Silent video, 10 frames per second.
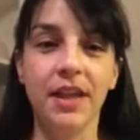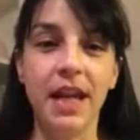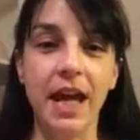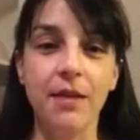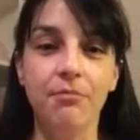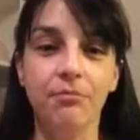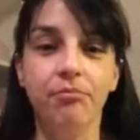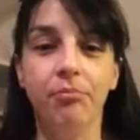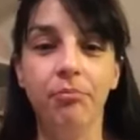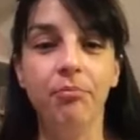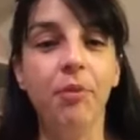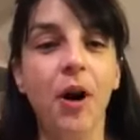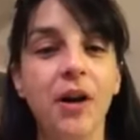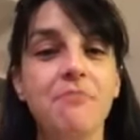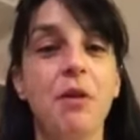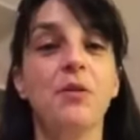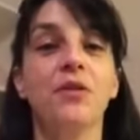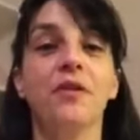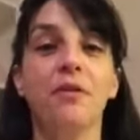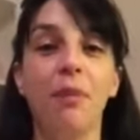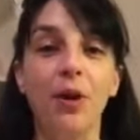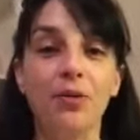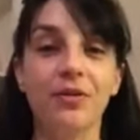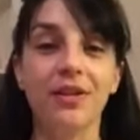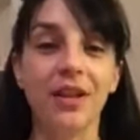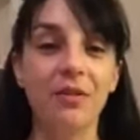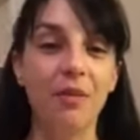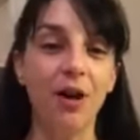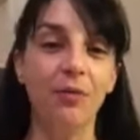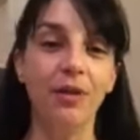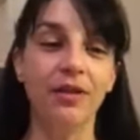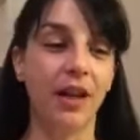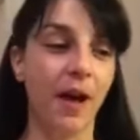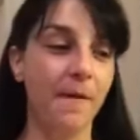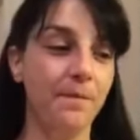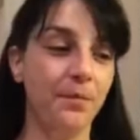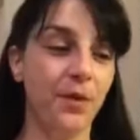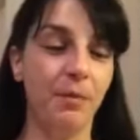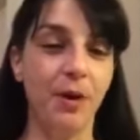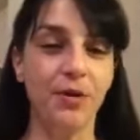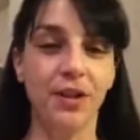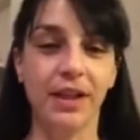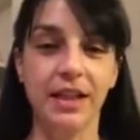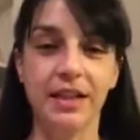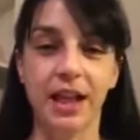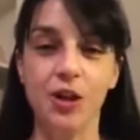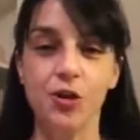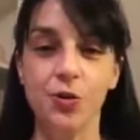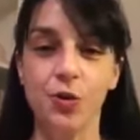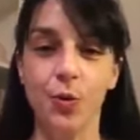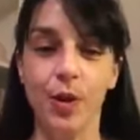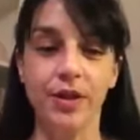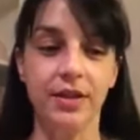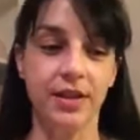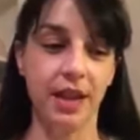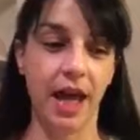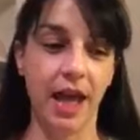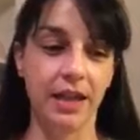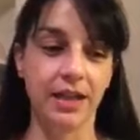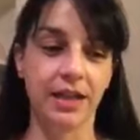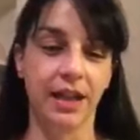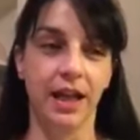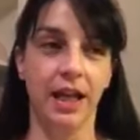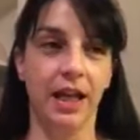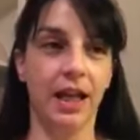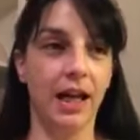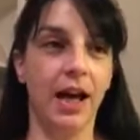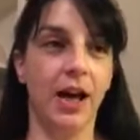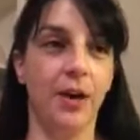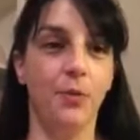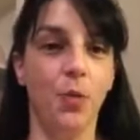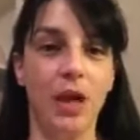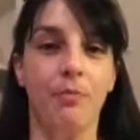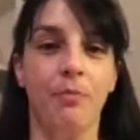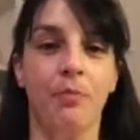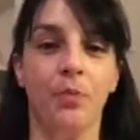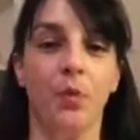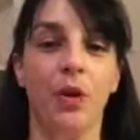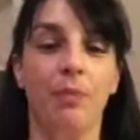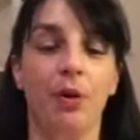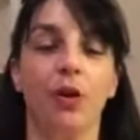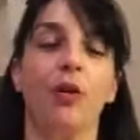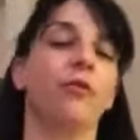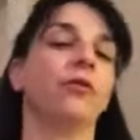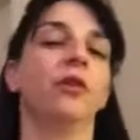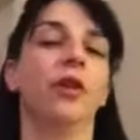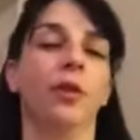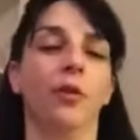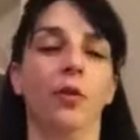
name behind most of the posts at the moment. The posts that get scheduled, the ones that we put on